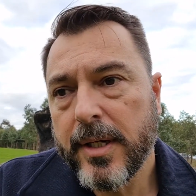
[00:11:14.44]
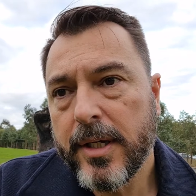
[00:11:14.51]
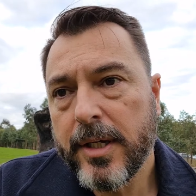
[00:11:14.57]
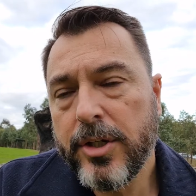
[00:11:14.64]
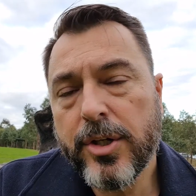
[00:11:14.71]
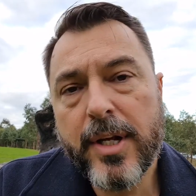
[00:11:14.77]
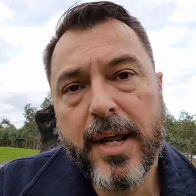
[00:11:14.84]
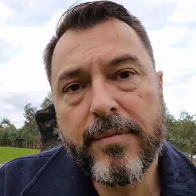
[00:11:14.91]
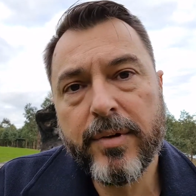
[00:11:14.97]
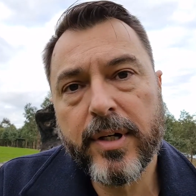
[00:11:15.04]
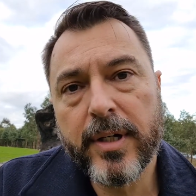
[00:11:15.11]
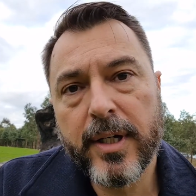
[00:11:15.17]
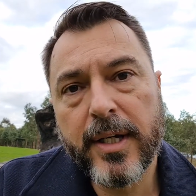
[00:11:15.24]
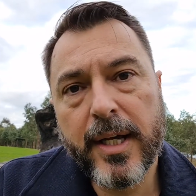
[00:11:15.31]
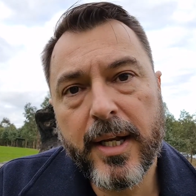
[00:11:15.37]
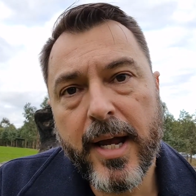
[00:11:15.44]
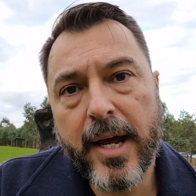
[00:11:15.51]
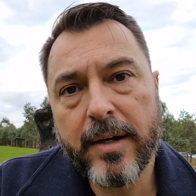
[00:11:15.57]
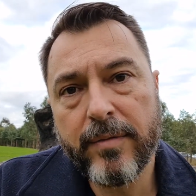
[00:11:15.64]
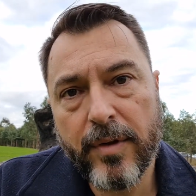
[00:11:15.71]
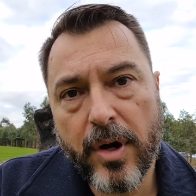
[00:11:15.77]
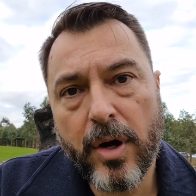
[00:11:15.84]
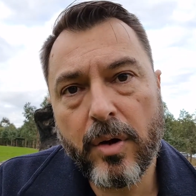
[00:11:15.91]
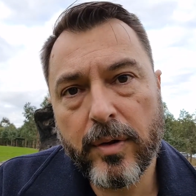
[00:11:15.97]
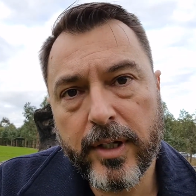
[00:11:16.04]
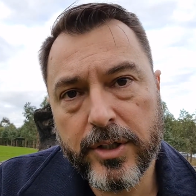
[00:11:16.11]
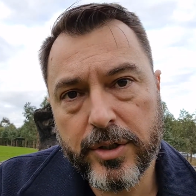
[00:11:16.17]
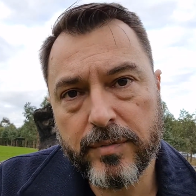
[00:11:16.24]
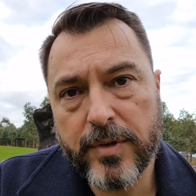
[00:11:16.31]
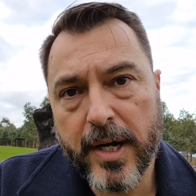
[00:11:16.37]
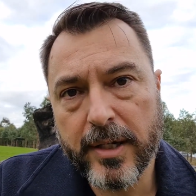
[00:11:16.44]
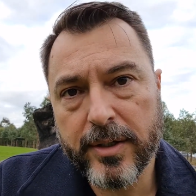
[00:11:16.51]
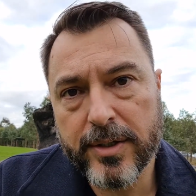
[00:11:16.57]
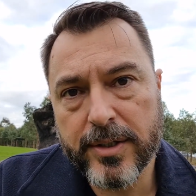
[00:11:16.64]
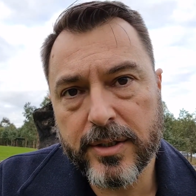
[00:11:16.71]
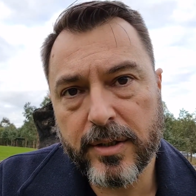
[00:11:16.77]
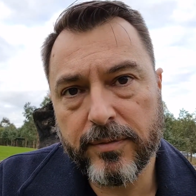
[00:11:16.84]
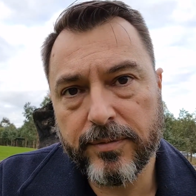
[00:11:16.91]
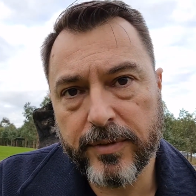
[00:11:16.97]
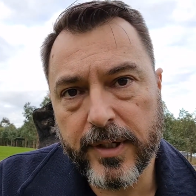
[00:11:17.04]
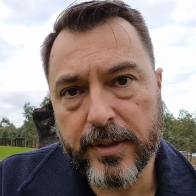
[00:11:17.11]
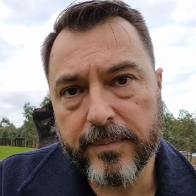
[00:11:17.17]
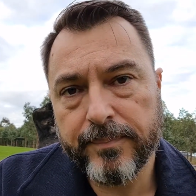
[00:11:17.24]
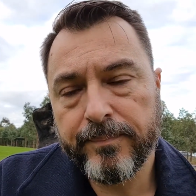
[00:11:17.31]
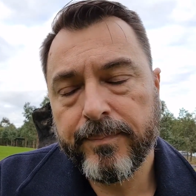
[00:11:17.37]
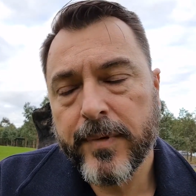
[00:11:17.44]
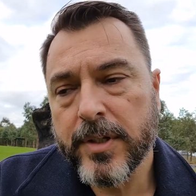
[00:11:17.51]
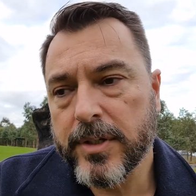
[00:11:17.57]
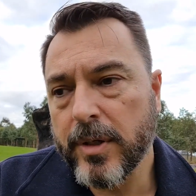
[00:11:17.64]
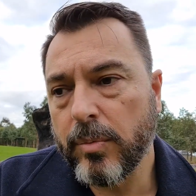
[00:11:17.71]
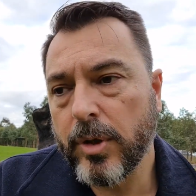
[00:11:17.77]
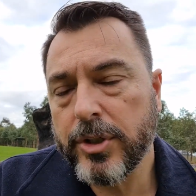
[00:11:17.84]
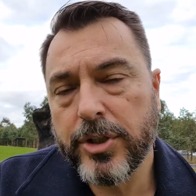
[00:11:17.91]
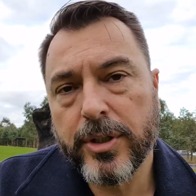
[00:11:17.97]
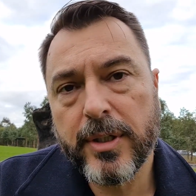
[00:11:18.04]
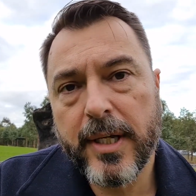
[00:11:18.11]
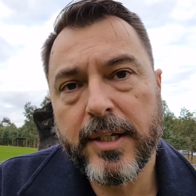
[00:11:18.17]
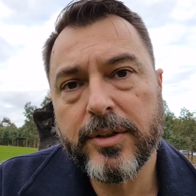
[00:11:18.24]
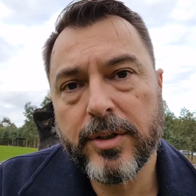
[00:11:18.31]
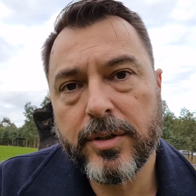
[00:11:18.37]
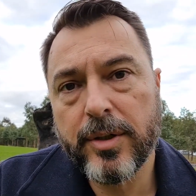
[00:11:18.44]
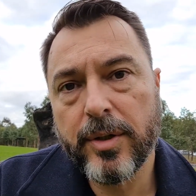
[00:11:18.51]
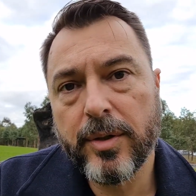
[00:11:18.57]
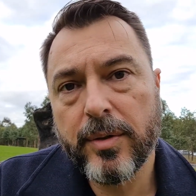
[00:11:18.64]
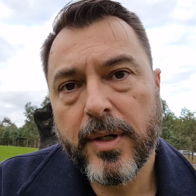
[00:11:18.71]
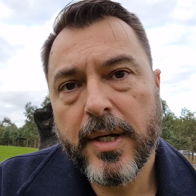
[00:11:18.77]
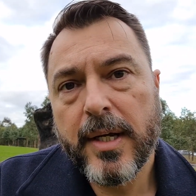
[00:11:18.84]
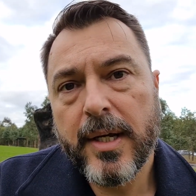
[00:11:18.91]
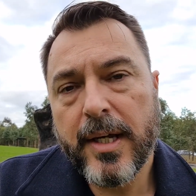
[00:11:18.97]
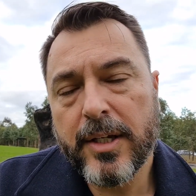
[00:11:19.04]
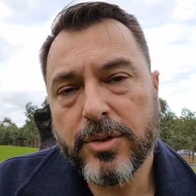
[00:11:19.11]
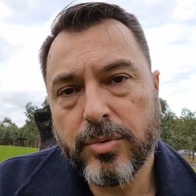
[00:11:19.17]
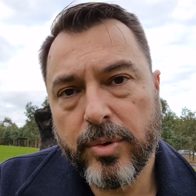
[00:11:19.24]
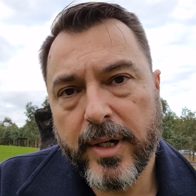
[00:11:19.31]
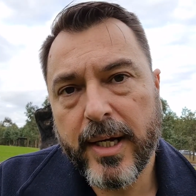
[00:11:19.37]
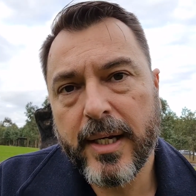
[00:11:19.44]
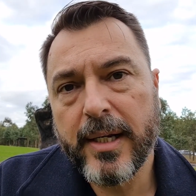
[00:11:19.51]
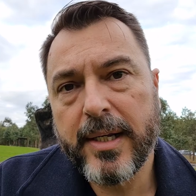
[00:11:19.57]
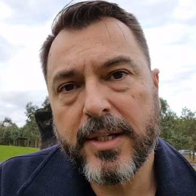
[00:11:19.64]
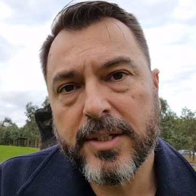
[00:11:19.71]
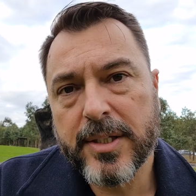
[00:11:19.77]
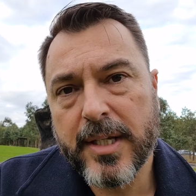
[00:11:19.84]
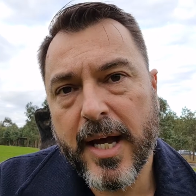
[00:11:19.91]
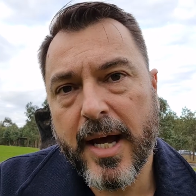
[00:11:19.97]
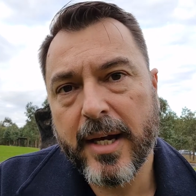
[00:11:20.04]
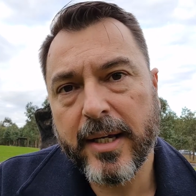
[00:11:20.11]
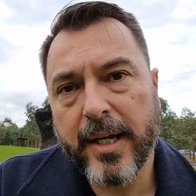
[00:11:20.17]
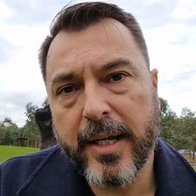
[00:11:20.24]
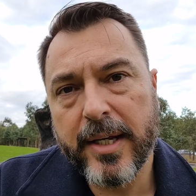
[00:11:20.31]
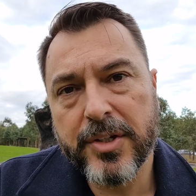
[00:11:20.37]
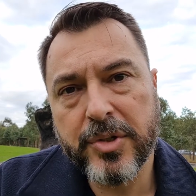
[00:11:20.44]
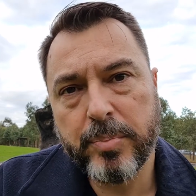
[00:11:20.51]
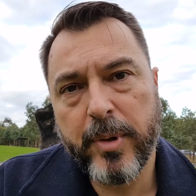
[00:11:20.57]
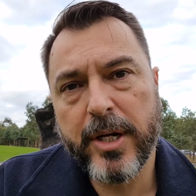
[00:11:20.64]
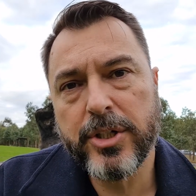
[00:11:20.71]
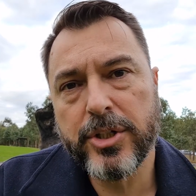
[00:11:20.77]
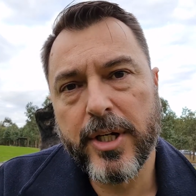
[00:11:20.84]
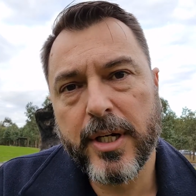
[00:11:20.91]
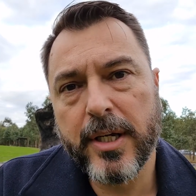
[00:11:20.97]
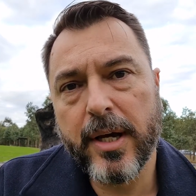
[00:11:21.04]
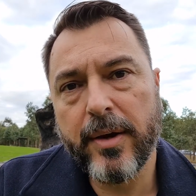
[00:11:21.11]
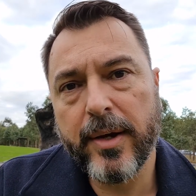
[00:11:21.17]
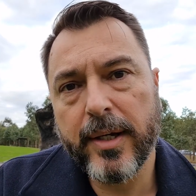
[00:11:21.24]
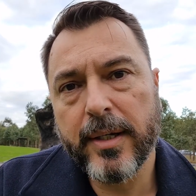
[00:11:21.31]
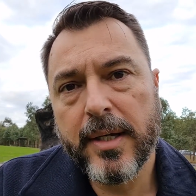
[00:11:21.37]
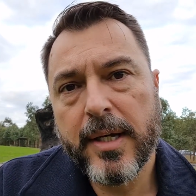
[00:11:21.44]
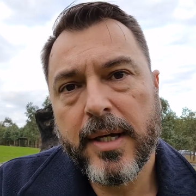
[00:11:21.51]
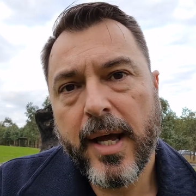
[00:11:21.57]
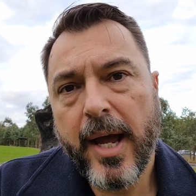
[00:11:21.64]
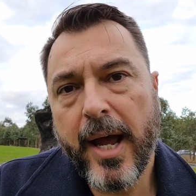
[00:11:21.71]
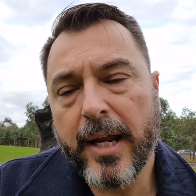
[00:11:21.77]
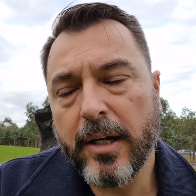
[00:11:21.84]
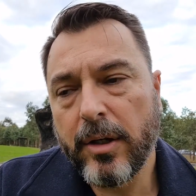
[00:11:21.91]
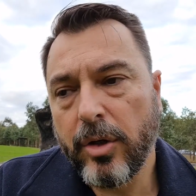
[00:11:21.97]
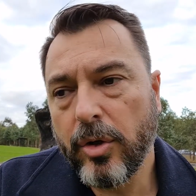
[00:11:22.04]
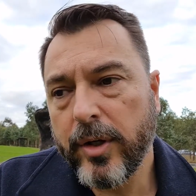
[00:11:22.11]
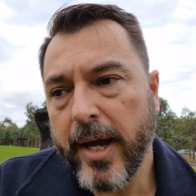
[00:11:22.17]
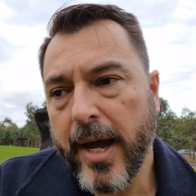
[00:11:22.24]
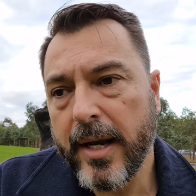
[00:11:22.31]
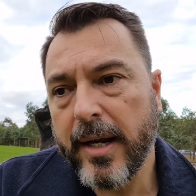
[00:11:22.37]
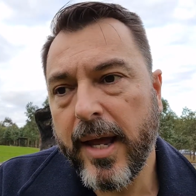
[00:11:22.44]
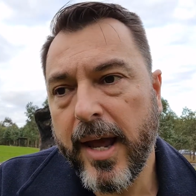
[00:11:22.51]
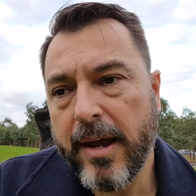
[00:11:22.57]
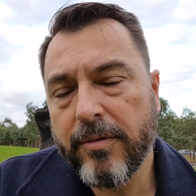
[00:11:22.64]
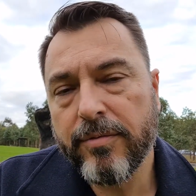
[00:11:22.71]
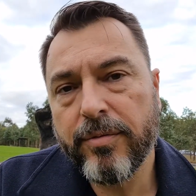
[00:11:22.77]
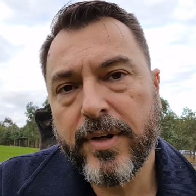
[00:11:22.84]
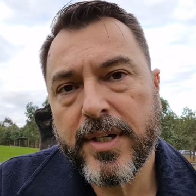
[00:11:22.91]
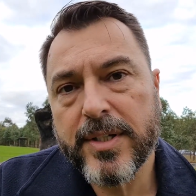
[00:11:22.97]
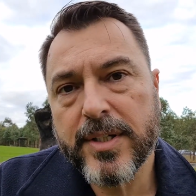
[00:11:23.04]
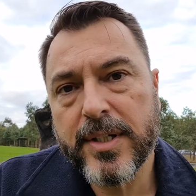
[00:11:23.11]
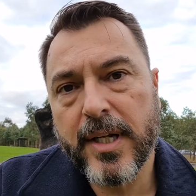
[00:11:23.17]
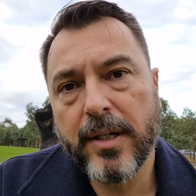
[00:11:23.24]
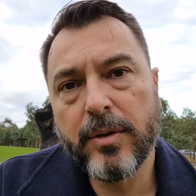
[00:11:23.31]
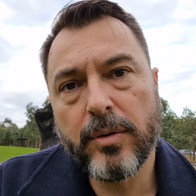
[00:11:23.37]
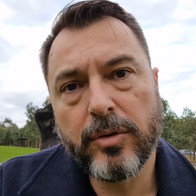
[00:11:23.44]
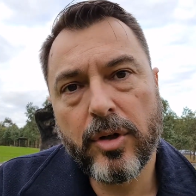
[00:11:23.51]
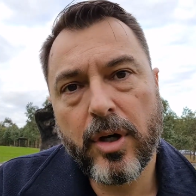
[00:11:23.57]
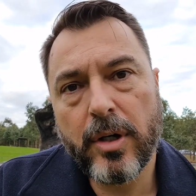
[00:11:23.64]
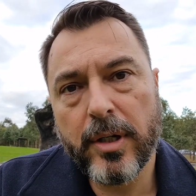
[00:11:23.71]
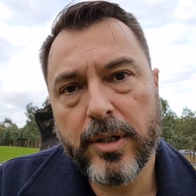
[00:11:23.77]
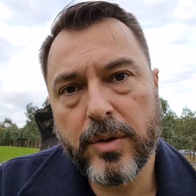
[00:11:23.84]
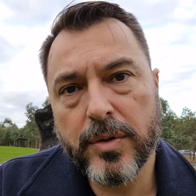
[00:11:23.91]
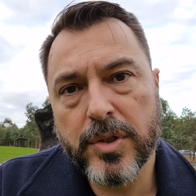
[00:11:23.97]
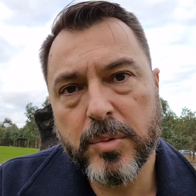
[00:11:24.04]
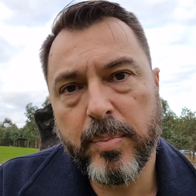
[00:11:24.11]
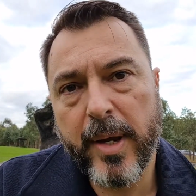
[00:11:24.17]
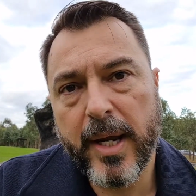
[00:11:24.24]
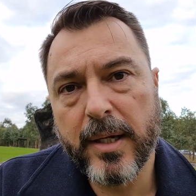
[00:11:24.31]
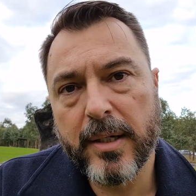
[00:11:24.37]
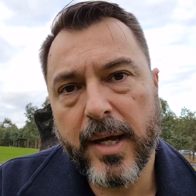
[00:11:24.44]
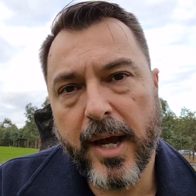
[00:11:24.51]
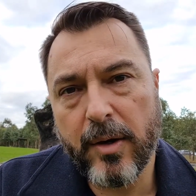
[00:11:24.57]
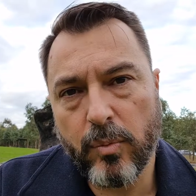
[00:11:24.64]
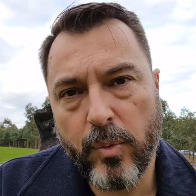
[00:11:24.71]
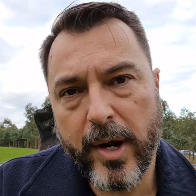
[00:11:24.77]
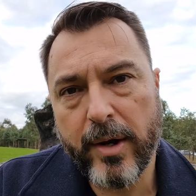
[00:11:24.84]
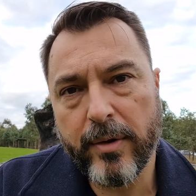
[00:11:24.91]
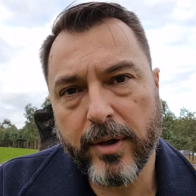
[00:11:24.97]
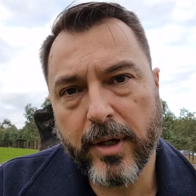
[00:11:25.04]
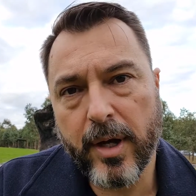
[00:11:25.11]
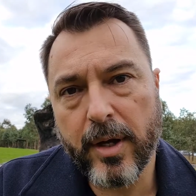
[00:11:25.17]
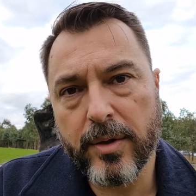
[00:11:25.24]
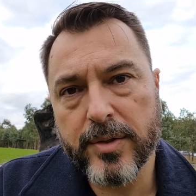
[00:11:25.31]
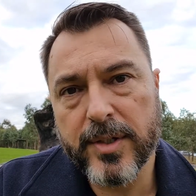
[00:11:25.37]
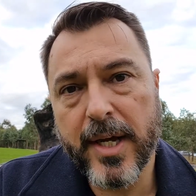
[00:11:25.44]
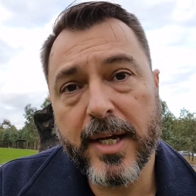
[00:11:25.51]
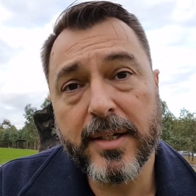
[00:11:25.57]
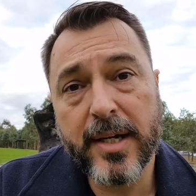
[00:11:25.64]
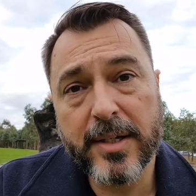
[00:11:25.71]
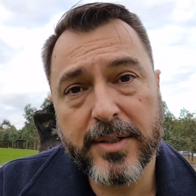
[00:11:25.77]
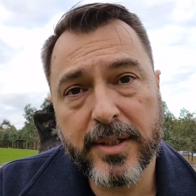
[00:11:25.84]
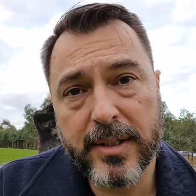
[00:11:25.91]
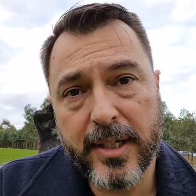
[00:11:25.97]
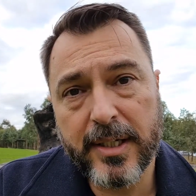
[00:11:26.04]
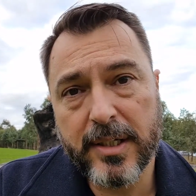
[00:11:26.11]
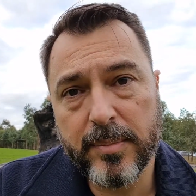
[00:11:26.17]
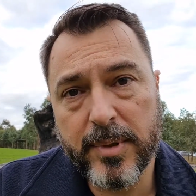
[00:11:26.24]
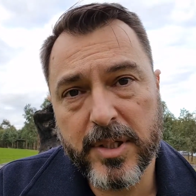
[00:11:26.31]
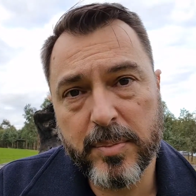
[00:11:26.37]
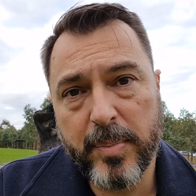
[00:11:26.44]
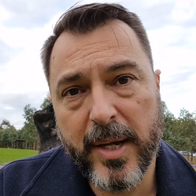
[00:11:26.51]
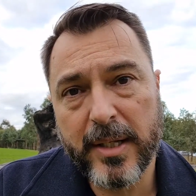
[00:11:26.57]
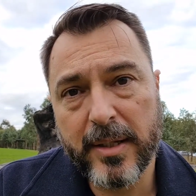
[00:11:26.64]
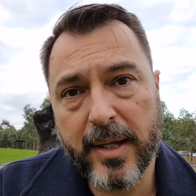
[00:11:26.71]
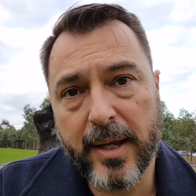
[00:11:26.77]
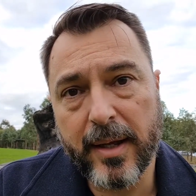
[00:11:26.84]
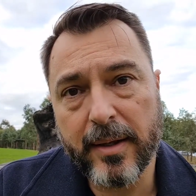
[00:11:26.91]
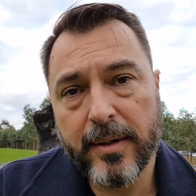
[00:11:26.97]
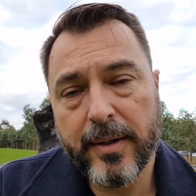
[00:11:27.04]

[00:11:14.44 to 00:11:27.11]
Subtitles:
you're never going to get out of the hole that you've dug yourself in. So what you need to do is really start getting a spreadsheet going and look at every single dollar you spend and where it goes and does it need to be spent there.